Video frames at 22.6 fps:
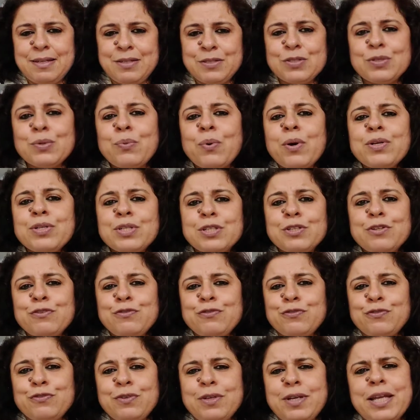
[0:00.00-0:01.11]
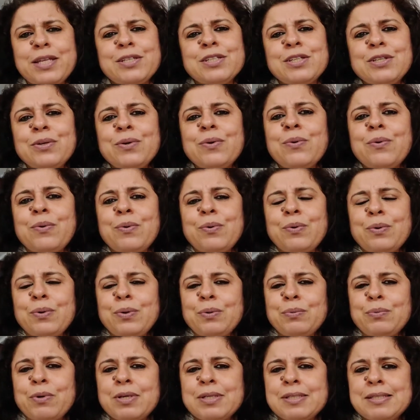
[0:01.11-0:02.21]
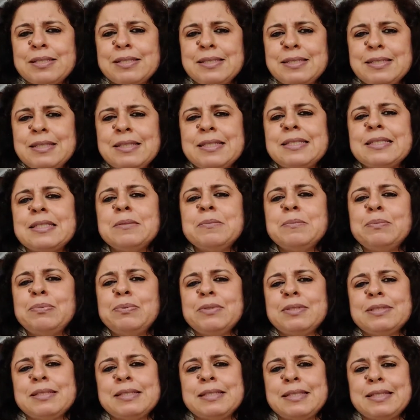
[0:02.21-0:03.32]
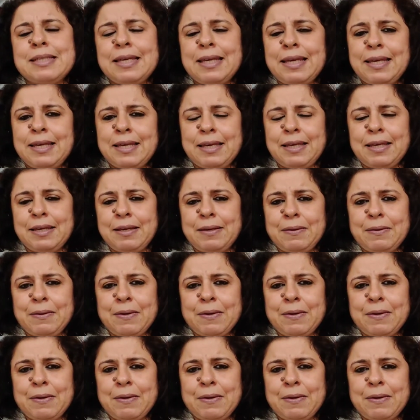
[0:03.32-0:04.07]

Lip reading: So, what if letting go was the simplest thing